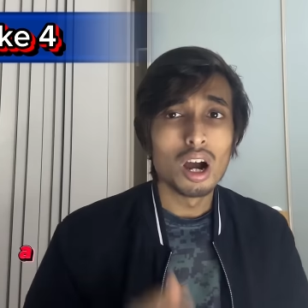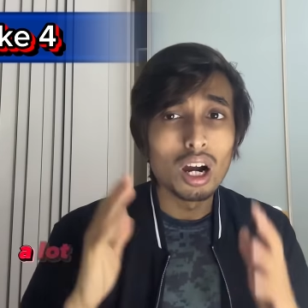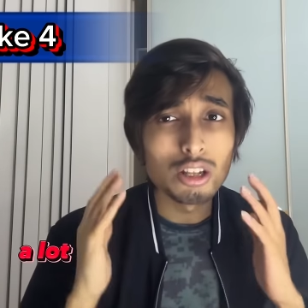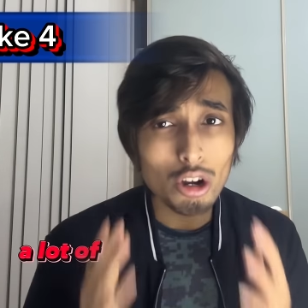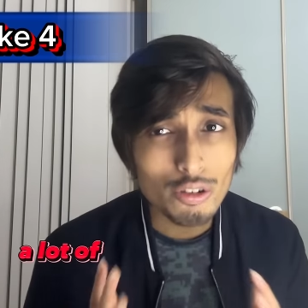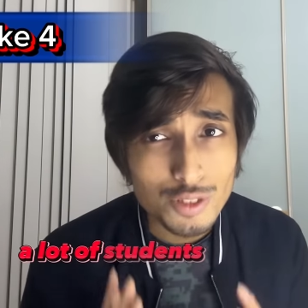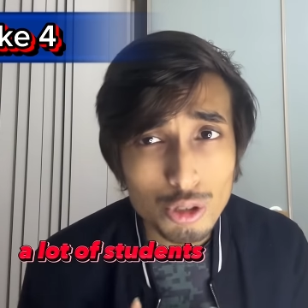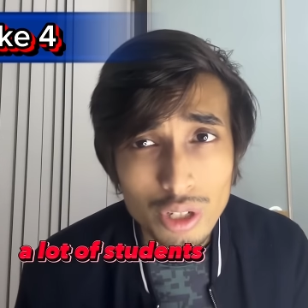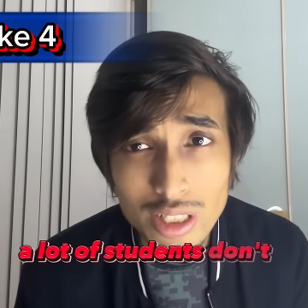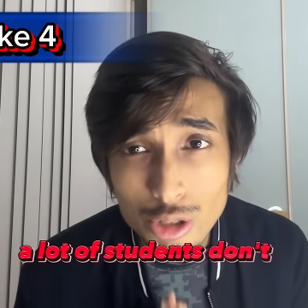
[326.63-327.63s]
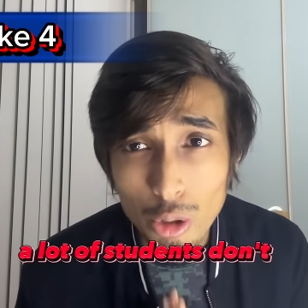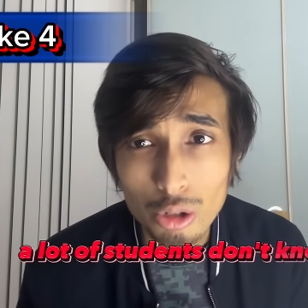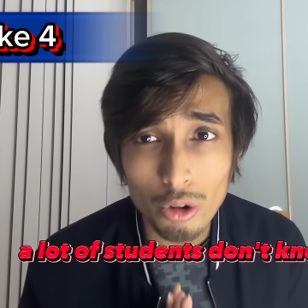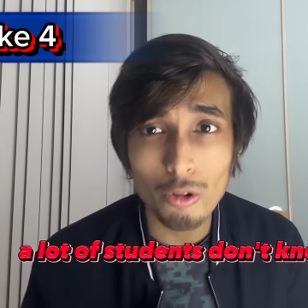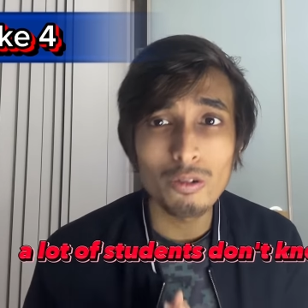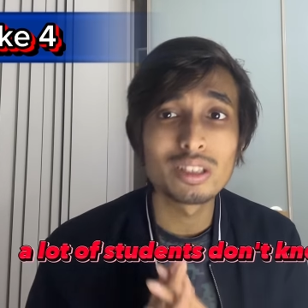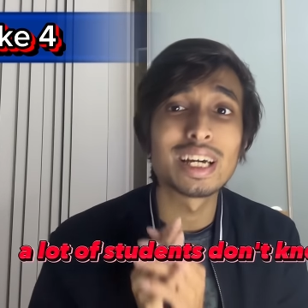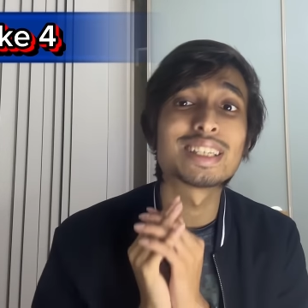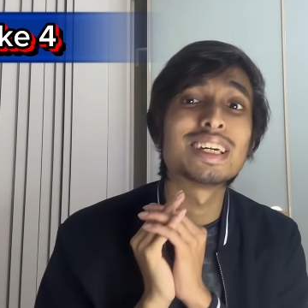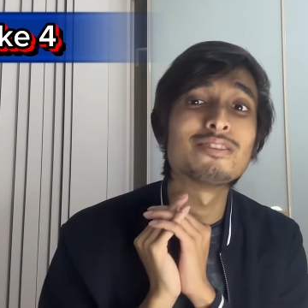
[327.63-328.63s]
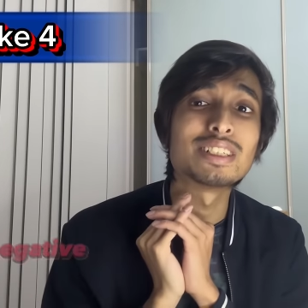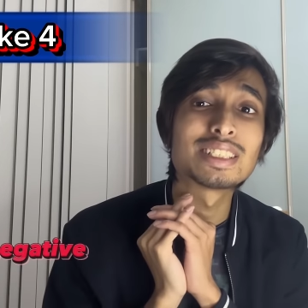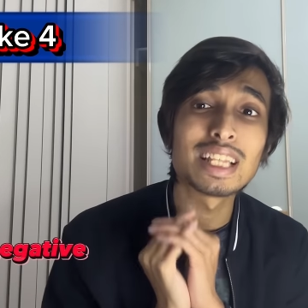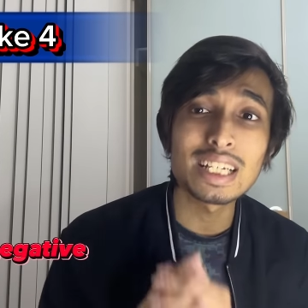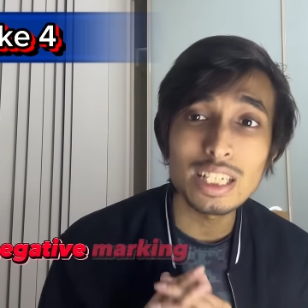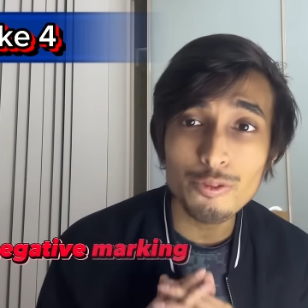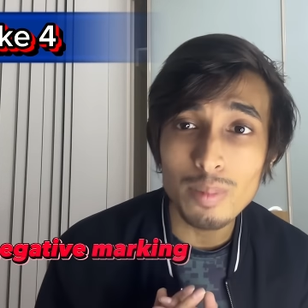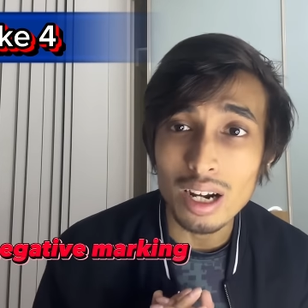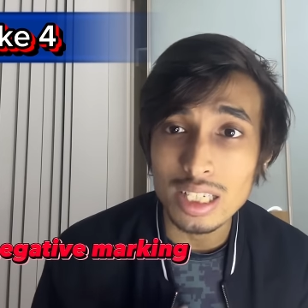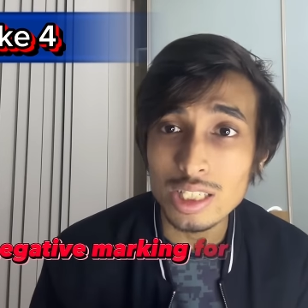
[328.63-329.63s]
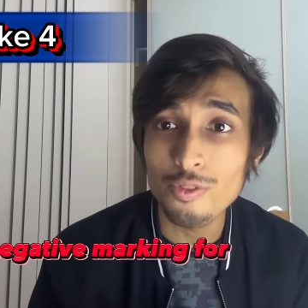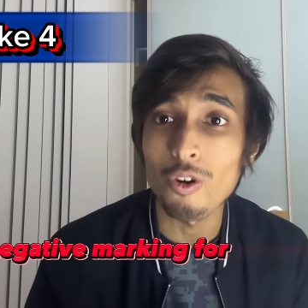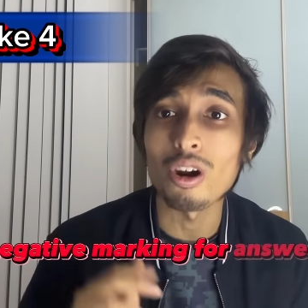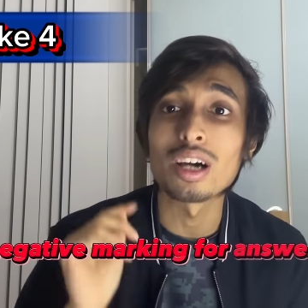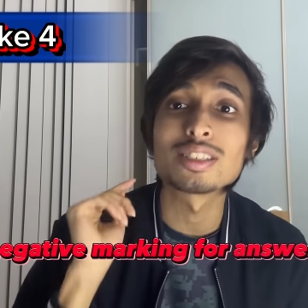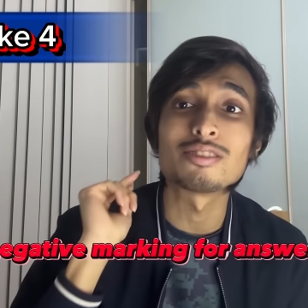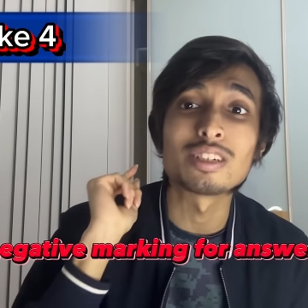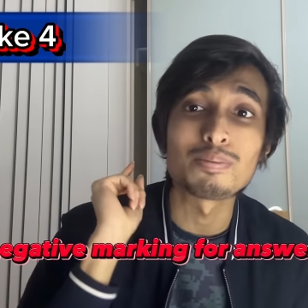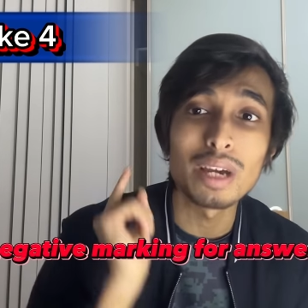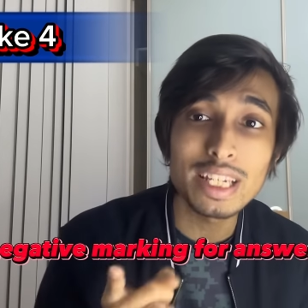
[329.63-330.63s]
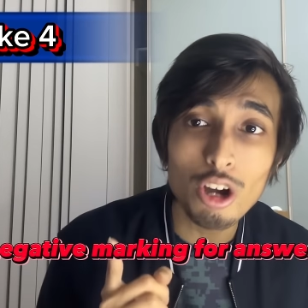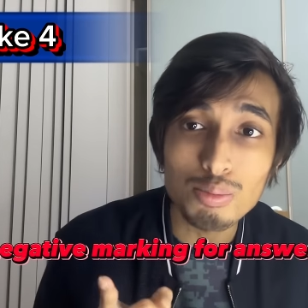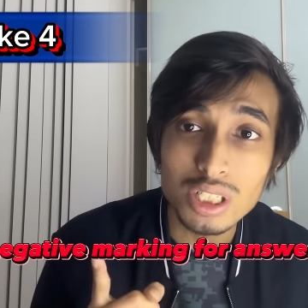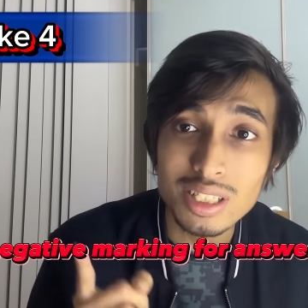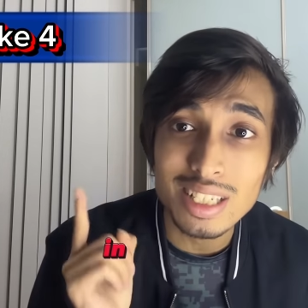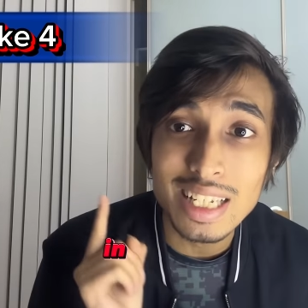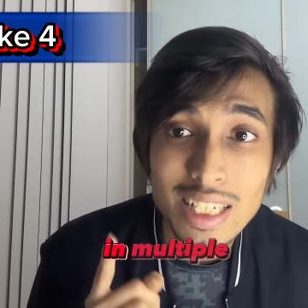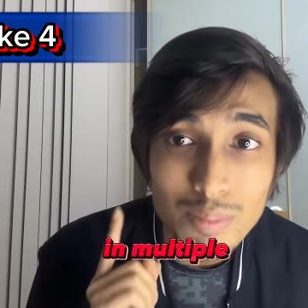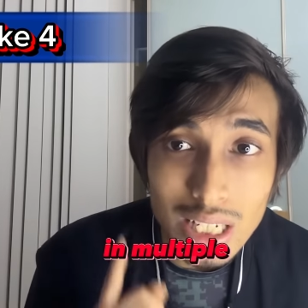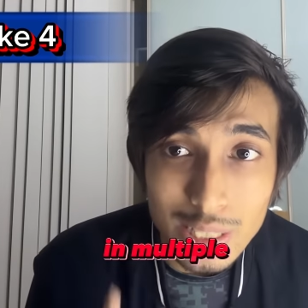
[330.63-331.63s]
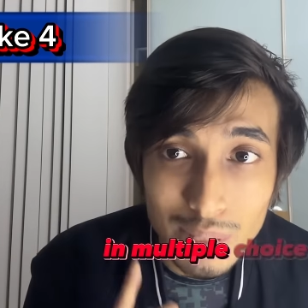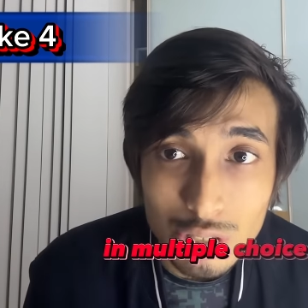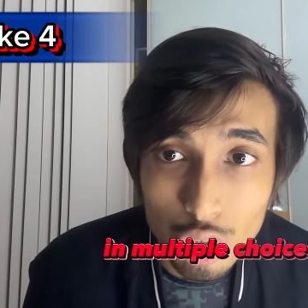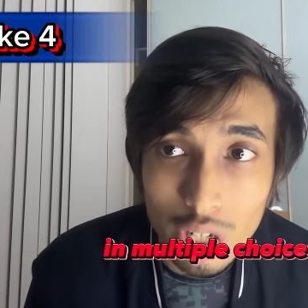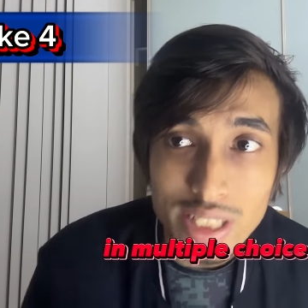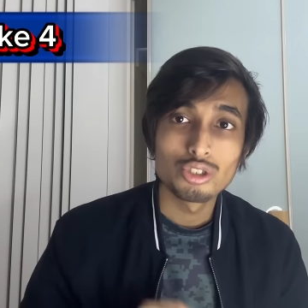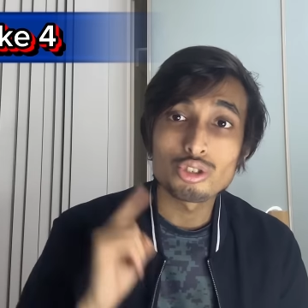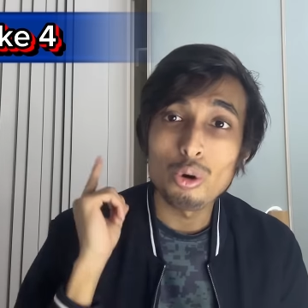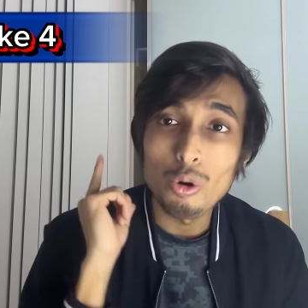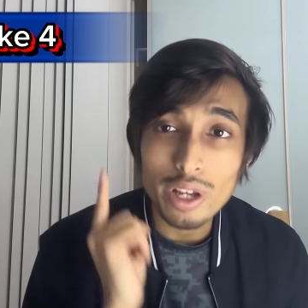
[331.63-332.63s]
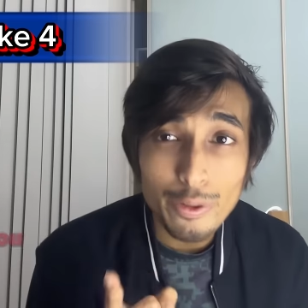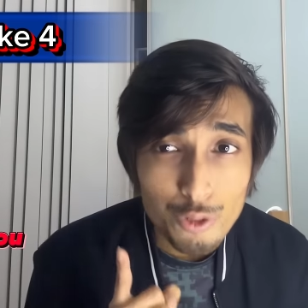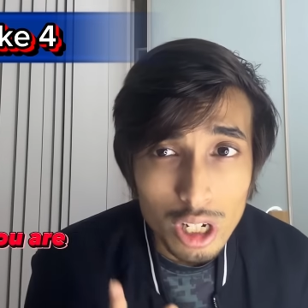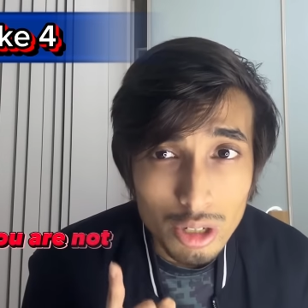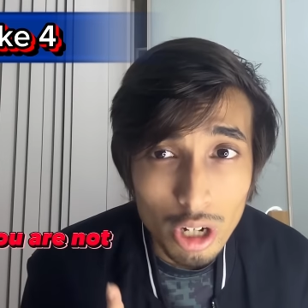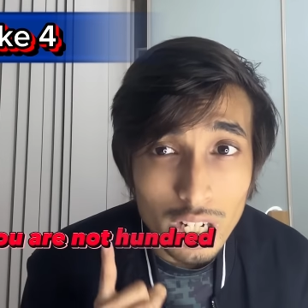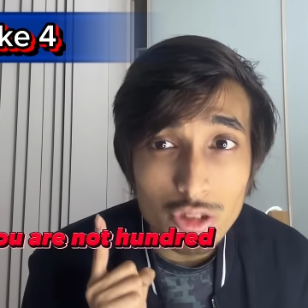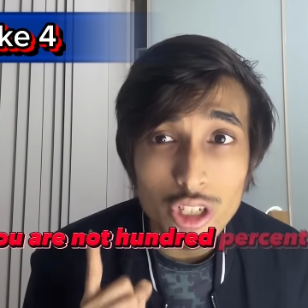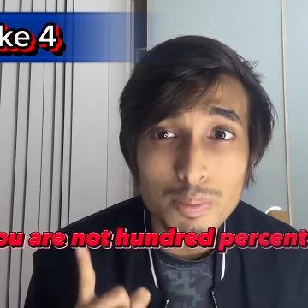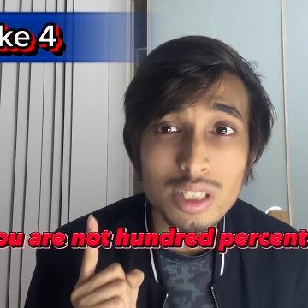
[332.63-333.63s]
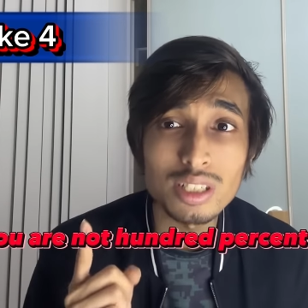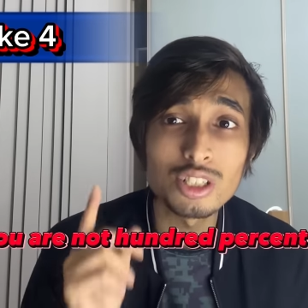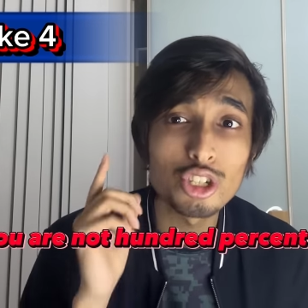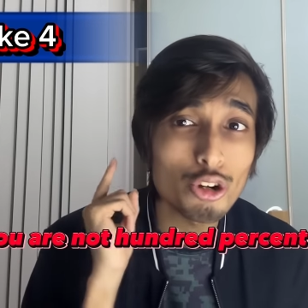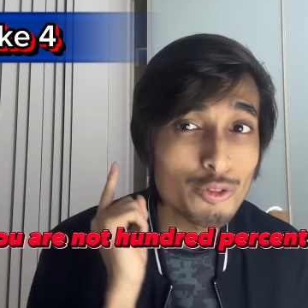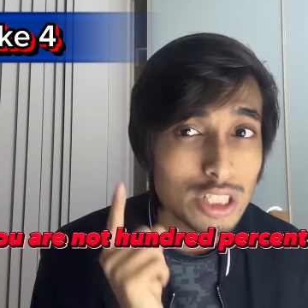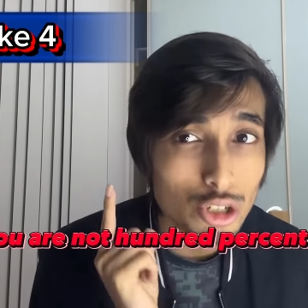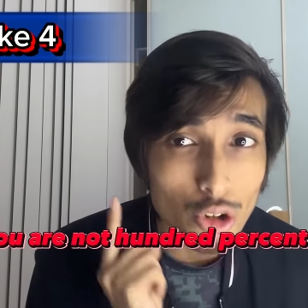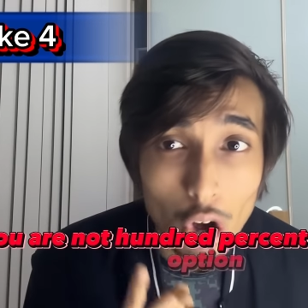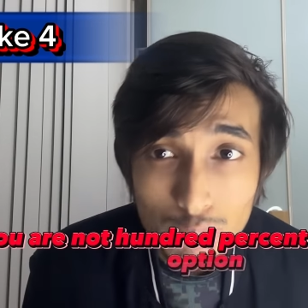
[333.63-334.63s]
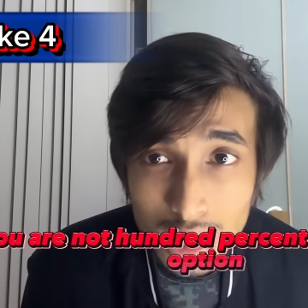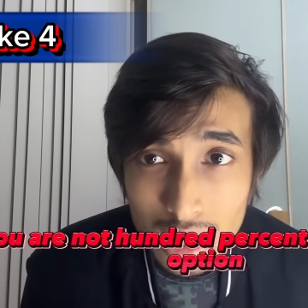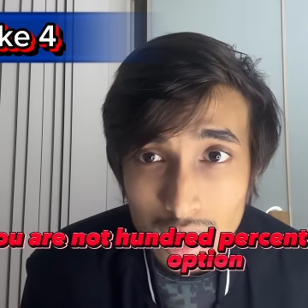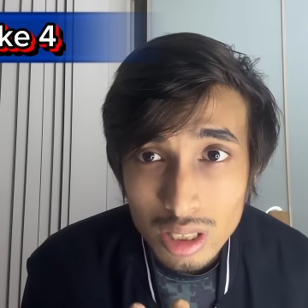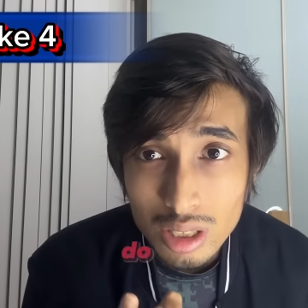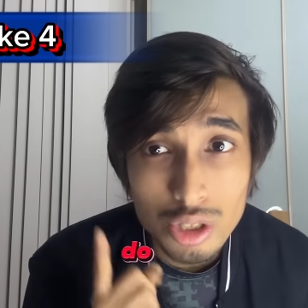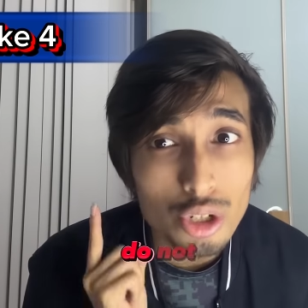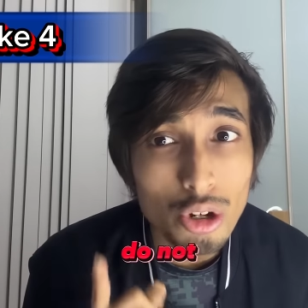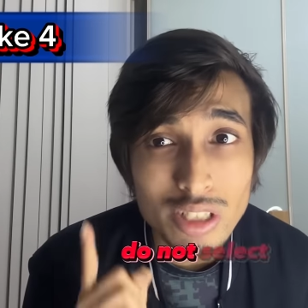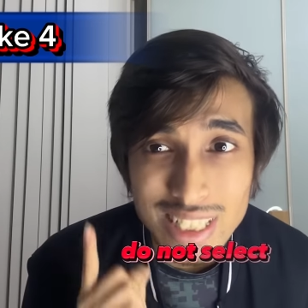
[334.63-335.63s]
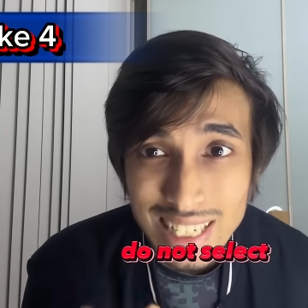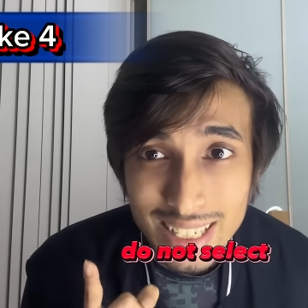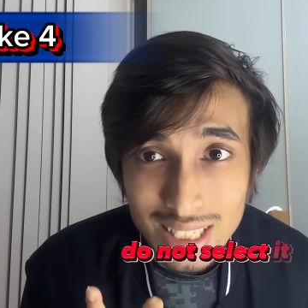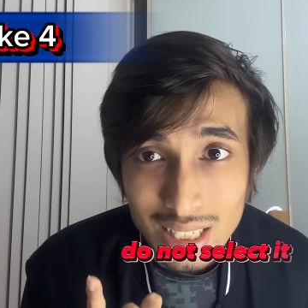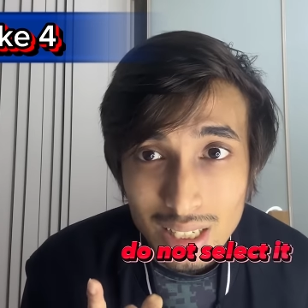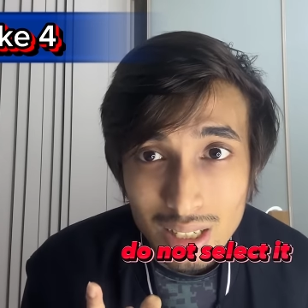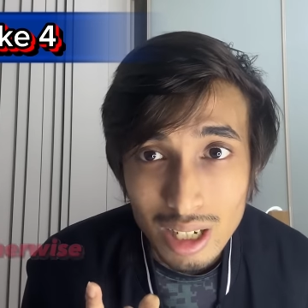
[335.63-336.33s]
A lot of students don't know that there is negative marking for answering many options in multiple choice. So if you are not 100% sure with your option, do not select it.